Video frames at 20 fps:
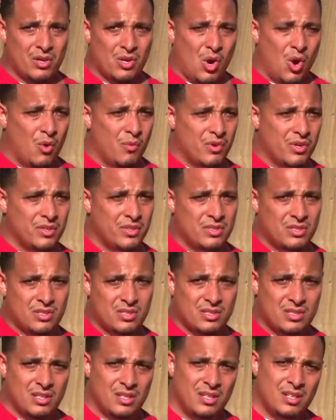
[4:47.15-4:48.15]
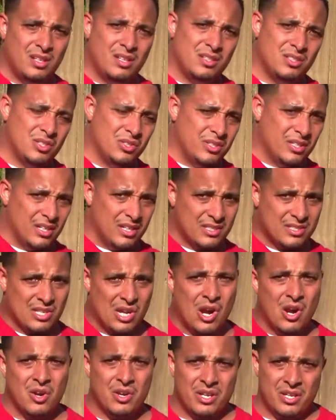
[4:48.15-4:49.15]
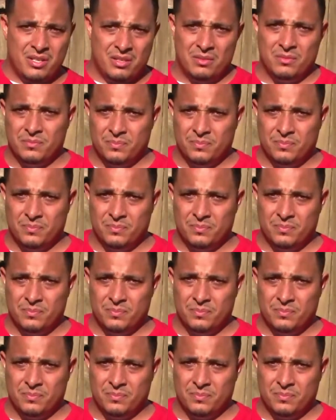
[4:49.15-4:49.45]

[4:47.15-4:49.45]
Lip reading: over to the attorney,